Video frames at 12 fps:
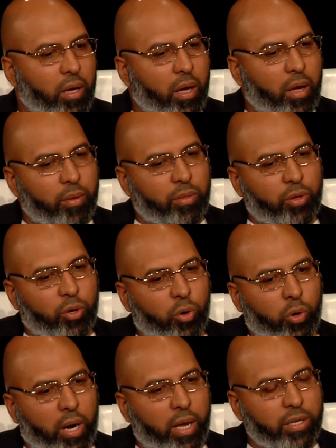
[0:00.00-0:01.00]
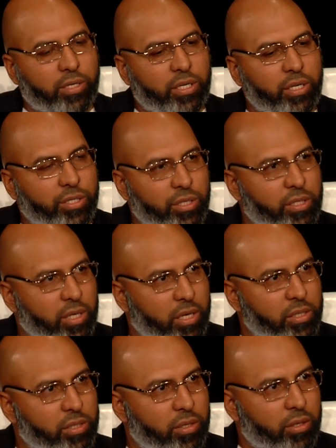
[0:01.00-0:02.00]
The Quran teaches
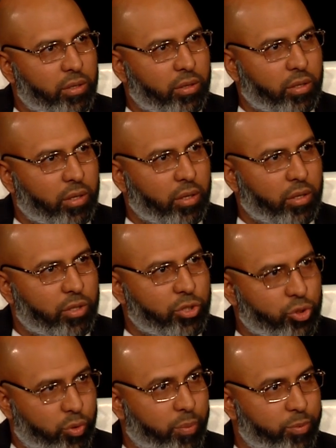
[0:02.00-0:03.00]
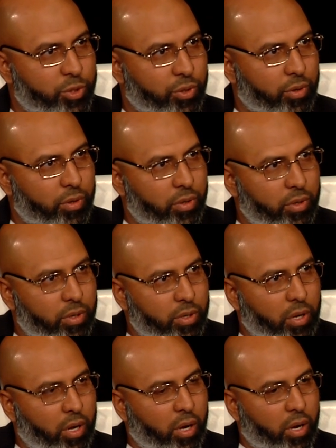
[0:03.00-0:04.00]
us the scripture
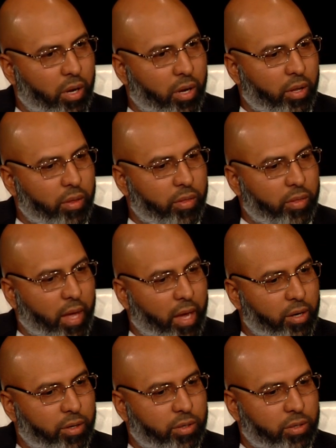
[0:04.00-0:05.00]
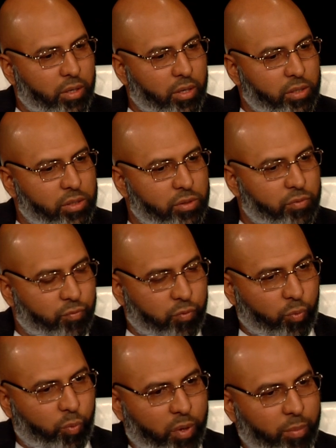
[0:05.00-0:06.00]
that is
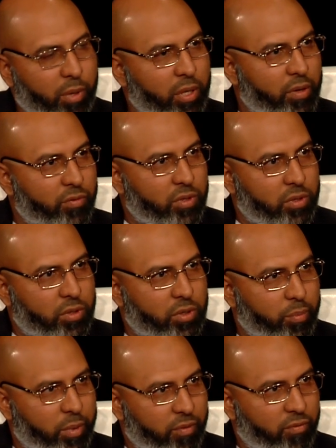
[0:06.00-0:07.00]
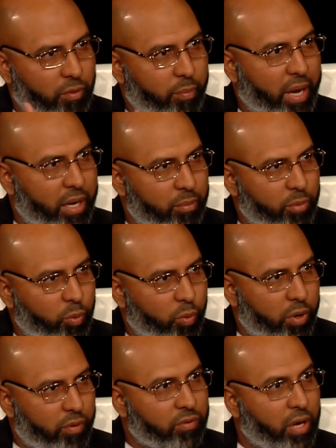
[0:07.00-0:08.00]
we believe to be verbatim the
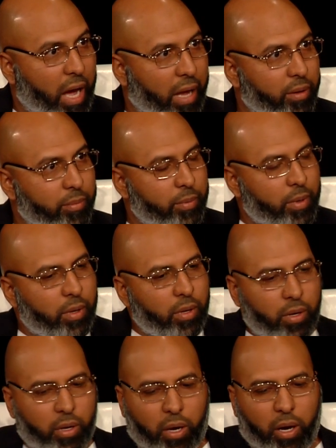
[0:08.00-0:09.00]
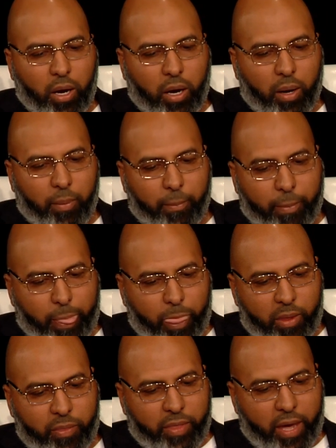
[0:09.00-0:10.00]
word of God,
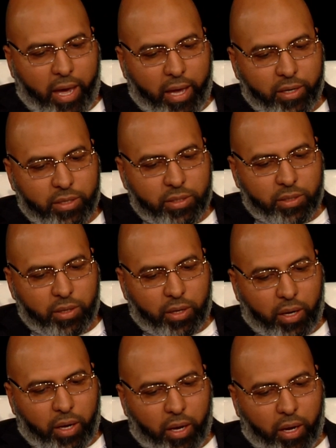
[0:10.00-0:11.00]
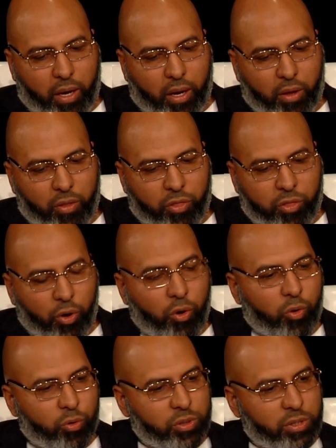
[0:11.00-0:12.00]
that
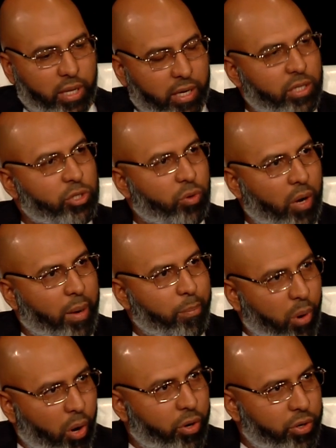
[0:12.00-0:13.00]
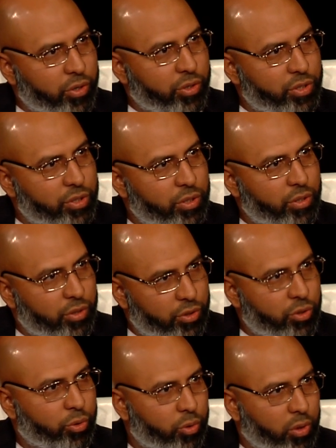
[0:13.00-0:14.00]
those that ascribe partners
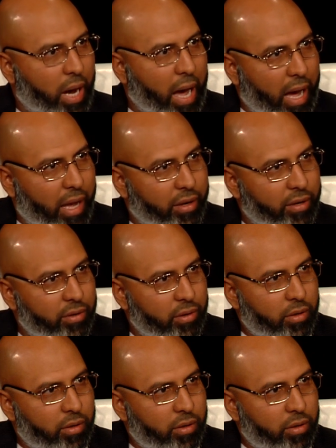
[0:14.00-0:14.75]
to God,